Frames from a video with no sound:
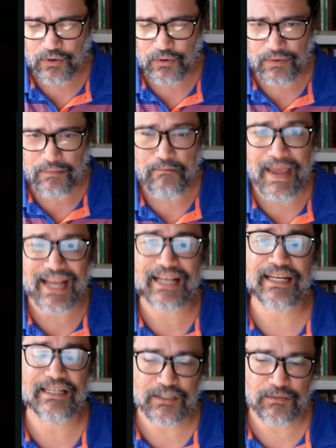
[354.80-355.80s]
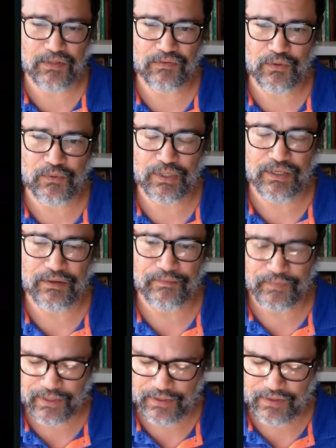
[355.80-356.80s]
mechanism, if you will,
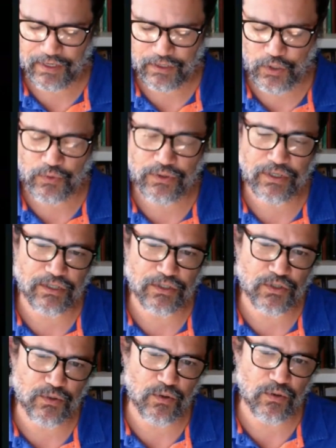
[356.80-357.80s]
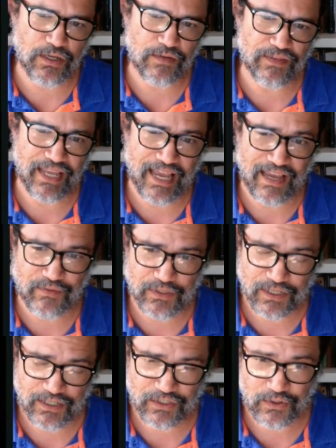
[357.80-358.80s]
then you're in control of the
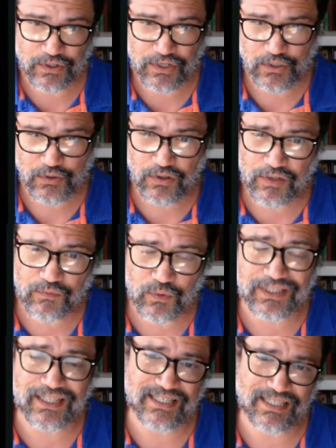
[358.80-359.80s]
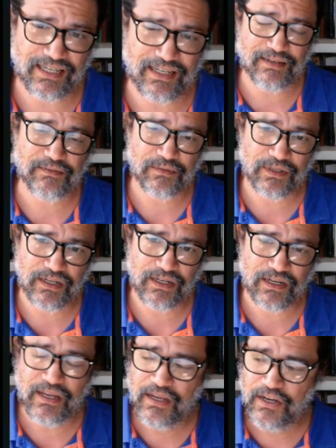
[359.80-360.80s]
advertising. You're in control of what they see, right?
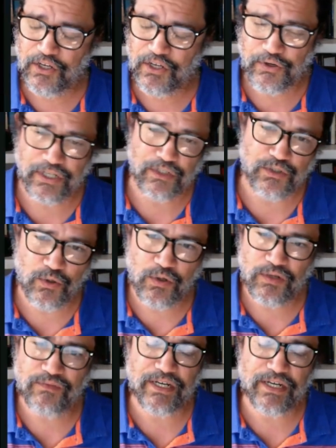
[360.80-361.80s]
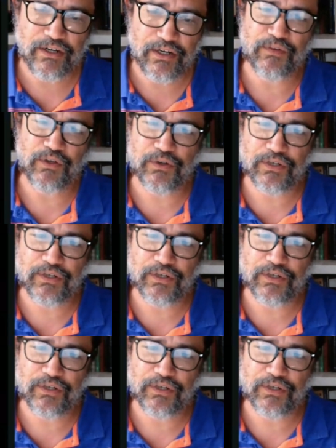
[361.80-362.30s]
You're in control of the narrative. You're in